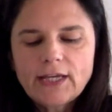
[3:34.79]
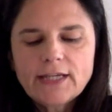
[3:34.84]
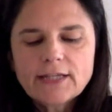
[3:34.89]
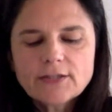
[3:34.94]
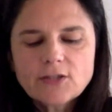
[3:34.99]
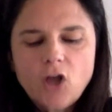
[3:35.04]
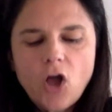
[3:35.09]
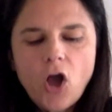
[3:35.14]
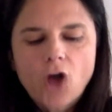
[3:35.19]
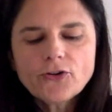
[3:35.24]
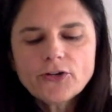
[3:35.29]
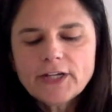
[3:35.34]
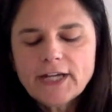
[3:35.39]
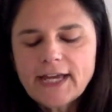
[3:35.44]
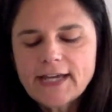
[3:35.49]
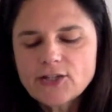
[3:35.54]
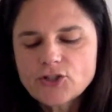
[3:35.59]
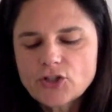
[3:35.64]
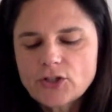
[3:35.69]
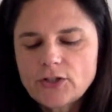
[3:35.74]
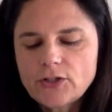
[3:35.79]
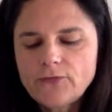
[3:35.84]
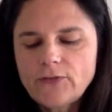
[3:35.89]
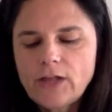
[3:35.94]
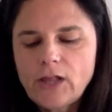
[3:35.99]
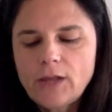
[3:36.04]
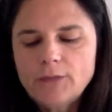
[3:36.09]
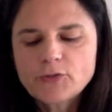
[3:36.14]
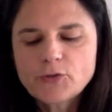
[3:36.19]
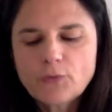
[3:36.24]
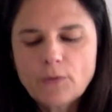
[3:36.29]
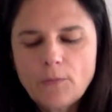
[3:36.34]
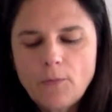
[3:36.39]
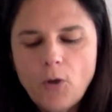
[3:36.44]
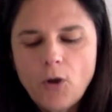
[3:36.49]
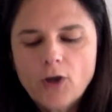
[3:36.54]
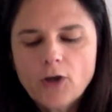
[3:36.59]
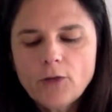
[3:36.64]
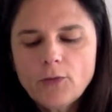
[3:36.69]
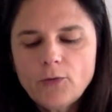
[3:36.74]
his congregation developed a
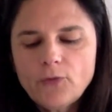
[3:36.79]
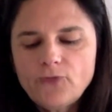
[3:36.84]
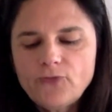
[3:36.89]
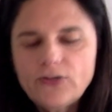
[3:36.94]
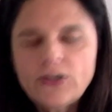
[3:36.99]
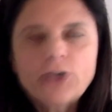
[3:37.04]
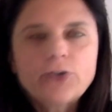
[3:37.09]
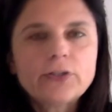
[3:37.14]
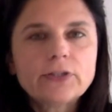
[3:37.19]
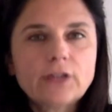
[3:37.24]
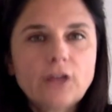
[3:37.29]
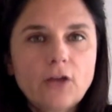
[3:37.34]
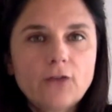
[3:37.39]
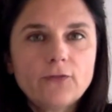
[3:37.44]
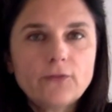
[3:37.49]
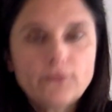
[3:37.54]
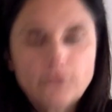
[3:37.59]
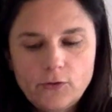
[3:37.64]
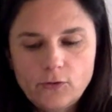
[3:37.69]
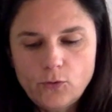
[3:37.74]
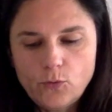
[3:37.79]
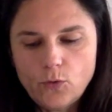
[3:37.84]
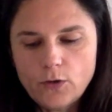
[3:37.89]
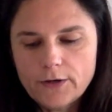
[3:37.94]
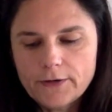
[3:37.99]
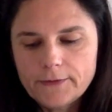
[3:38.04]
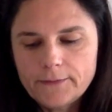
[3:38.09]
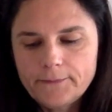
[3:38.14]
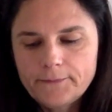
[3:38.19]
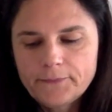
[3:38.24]
remarkable fear and love of the Lord.